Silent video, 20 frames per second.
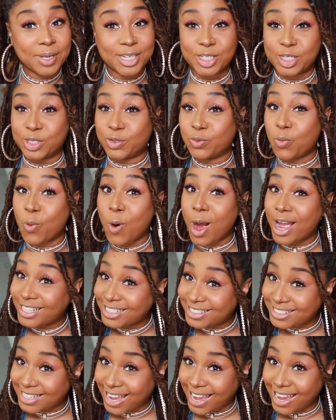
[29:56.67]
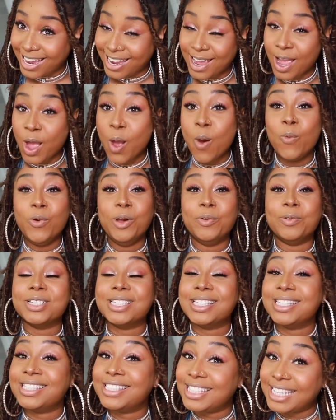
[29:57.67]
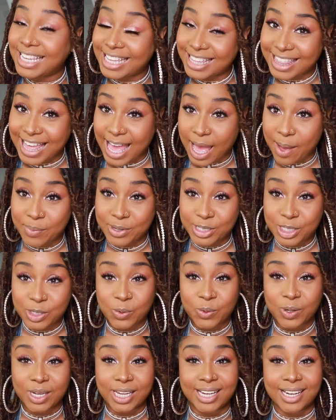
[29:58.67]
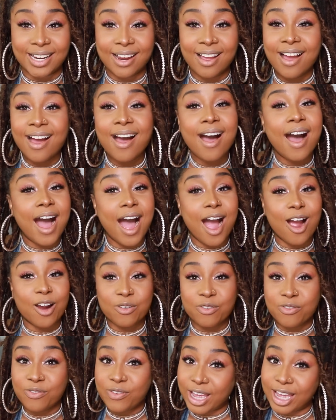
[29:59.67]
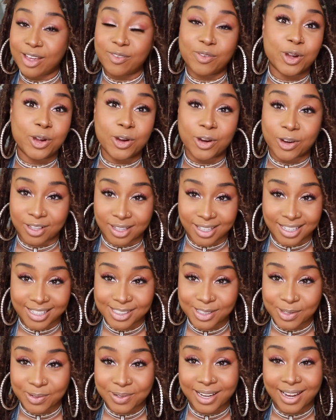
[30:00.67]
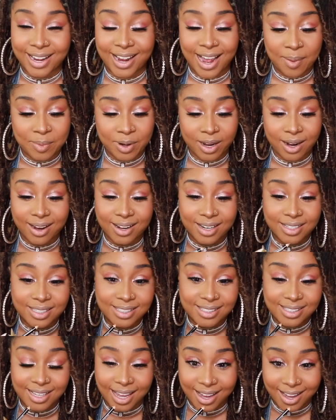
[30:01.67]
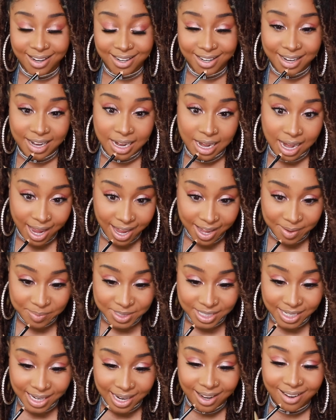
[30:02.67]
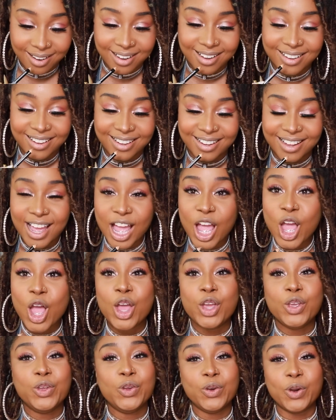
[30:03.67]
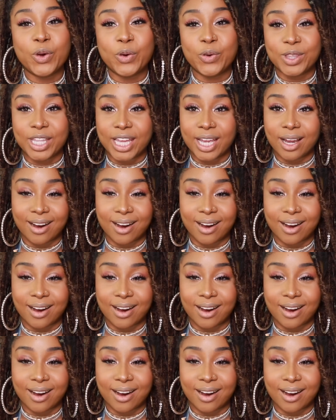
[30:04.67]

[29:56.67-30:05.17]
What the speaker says: just one day we will see that between our fave girlies, okay? I'm not gonna say any names now. You know who they